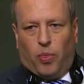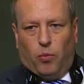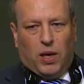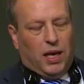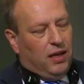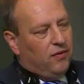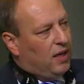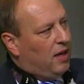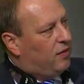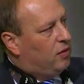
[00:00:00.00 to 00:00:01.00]
We even
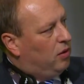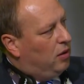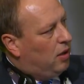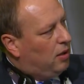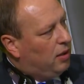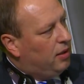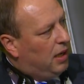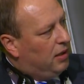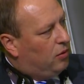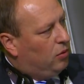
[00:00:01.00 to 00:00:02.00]
have to learn
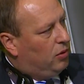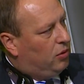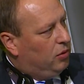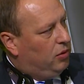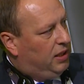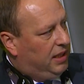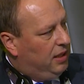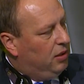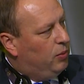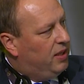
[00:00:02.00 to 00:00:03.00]
and to
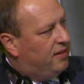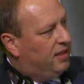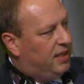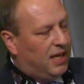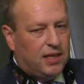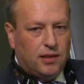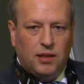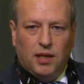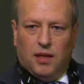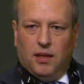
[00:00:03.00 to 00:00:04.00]
deal with the data,
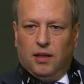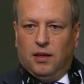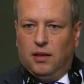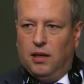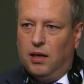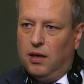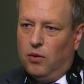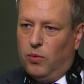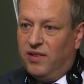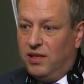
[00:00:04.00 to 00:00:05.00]

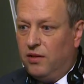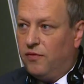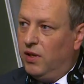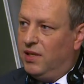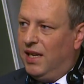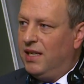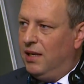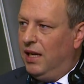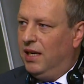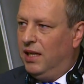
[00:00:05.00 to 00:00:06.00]
with the different data
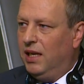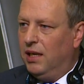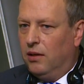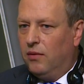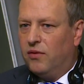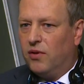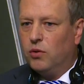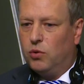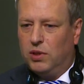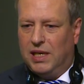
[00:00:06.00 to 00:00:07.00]
in a year. So
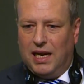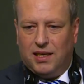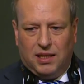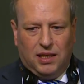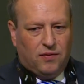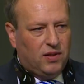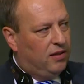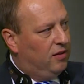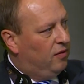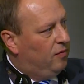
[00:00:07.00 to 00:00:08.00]
to get even
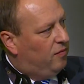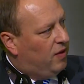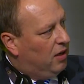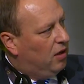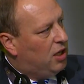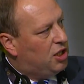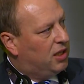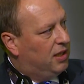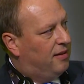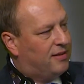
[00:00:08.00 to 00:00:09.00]
the
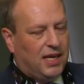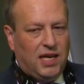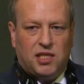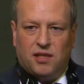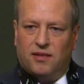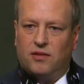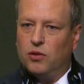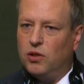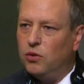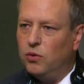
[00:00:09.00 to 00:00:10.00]
phenological stages,
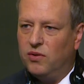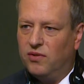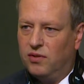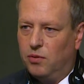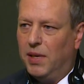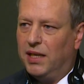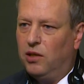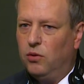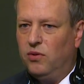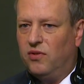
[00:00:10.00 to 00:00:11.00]
to make
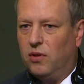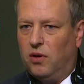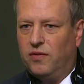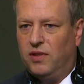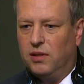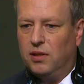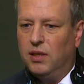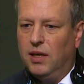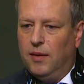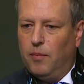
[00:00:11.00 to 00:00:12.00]
use of the
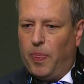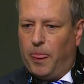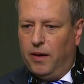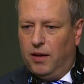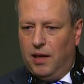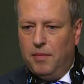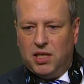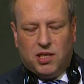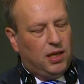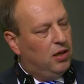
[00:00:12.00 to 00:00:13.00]

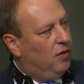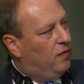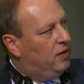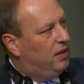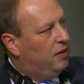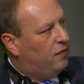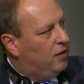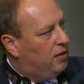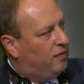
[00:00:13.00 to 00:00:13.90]
imaging of different